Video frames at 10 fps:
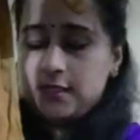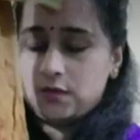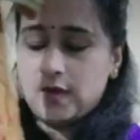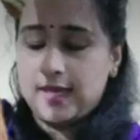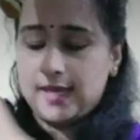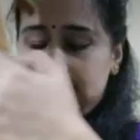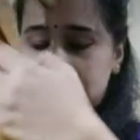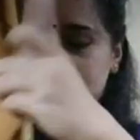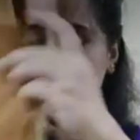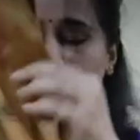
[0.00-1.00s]
So again,
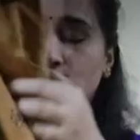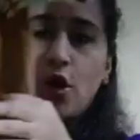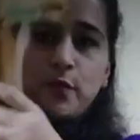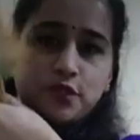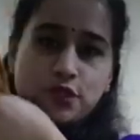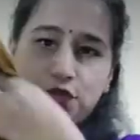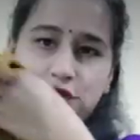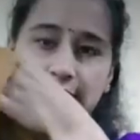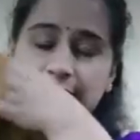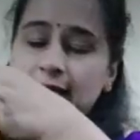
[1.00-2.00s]
this is a good option to
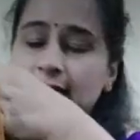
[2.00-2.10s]
try.